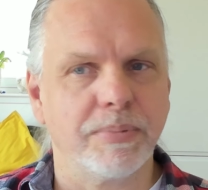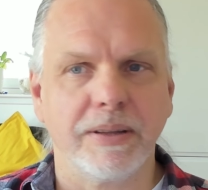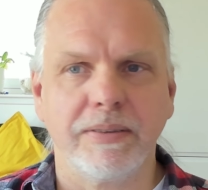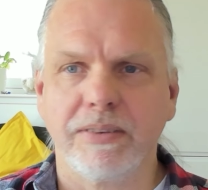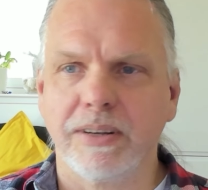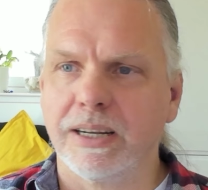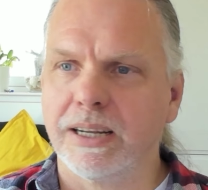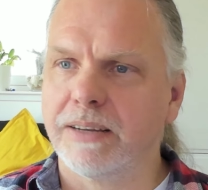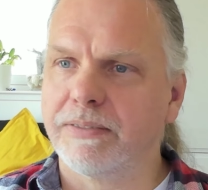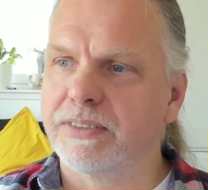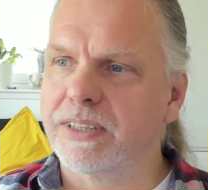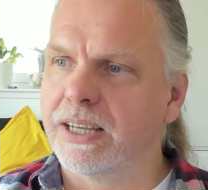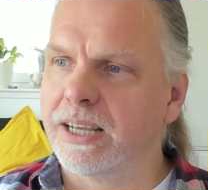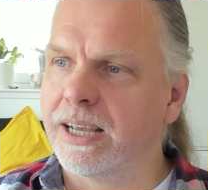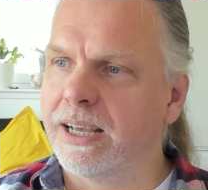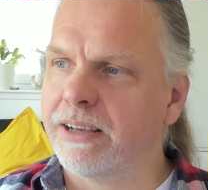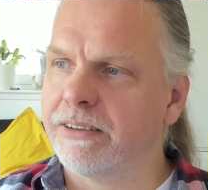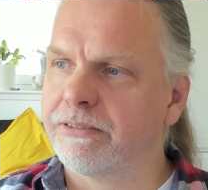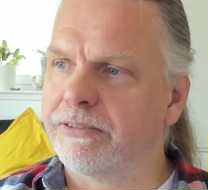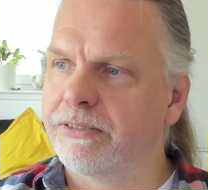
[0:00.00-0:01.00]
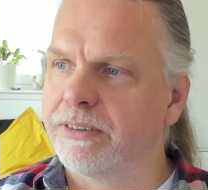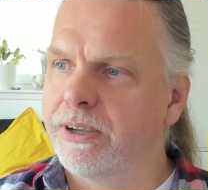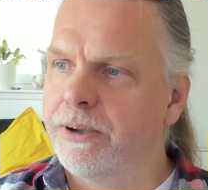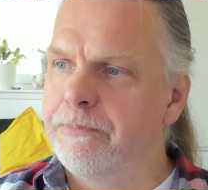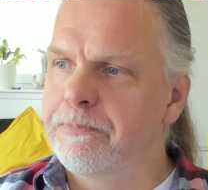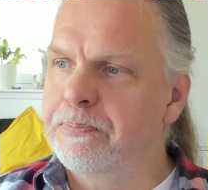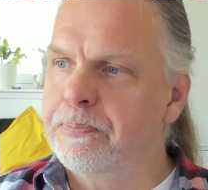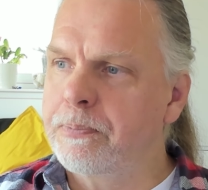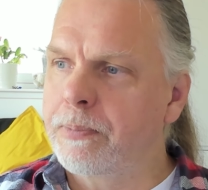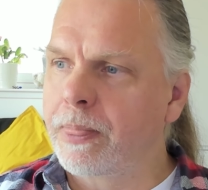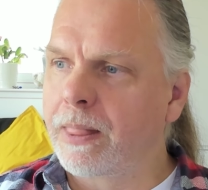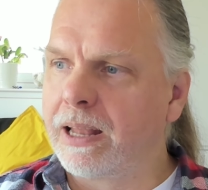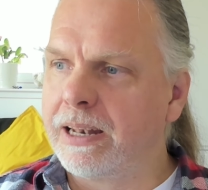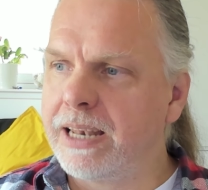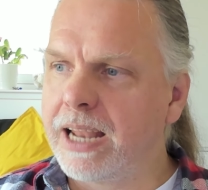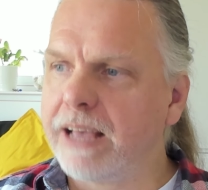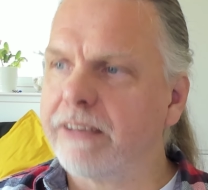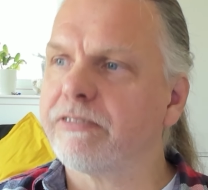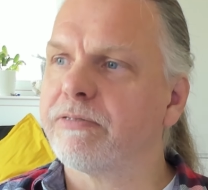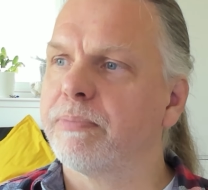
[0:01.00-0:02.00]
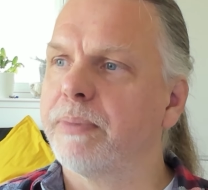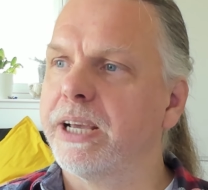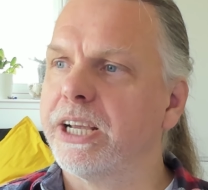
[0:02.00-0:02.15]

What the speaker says: They're going to have nav